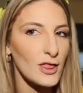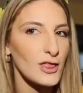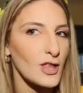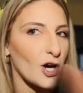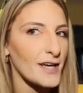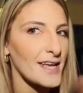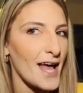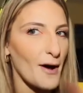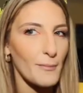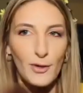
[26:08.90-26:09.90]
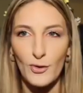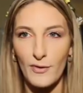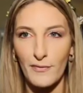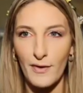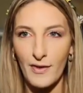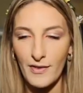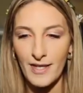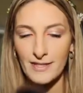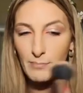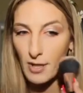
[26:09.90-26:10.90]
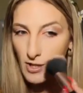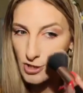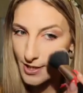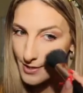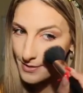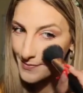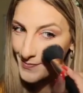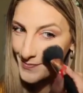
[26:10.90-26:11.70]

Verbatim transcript: Look at how beautiful this blush is.